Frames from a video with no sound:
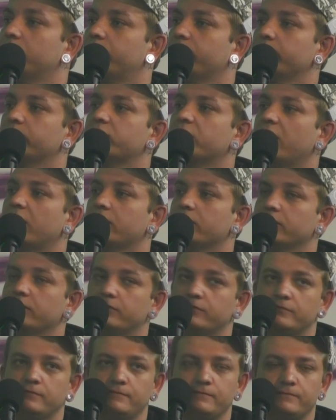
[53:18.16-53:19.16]
From China,
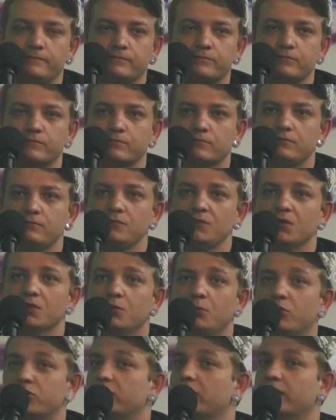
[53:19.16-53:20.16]

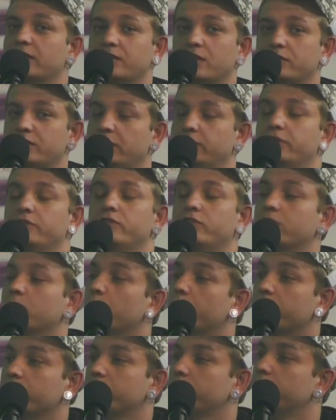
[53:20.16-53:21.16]
which I guess I'll take their fucking
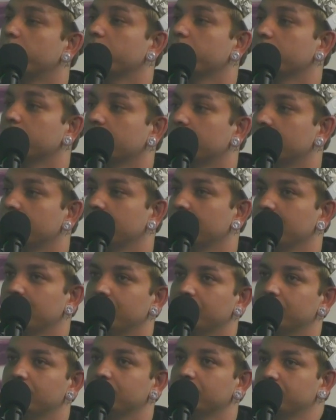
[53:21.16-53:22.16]
word for it.
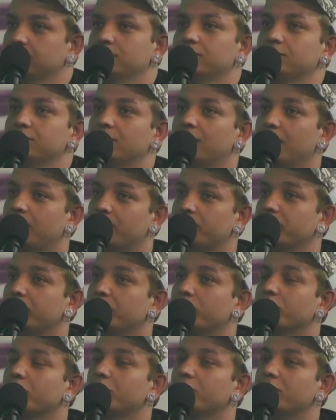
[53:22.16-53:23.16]
I really
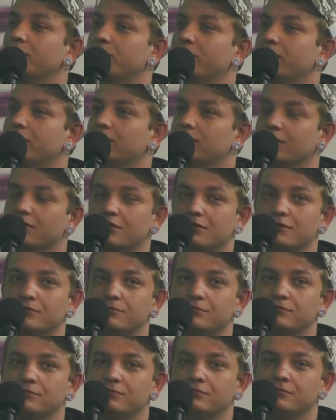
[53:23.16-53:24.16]
don't know any better.
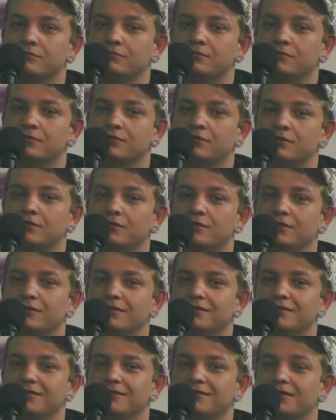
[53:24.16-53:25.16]
I
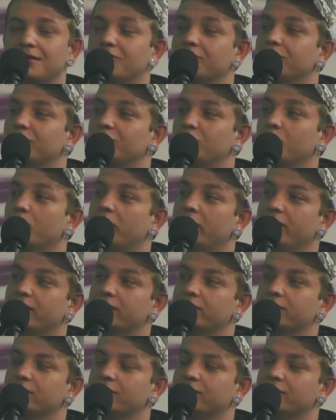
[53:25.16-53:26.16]
don't know. You on
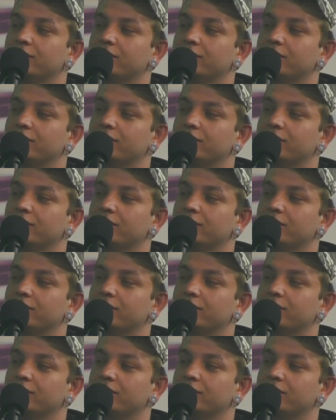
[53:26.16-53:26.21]
X?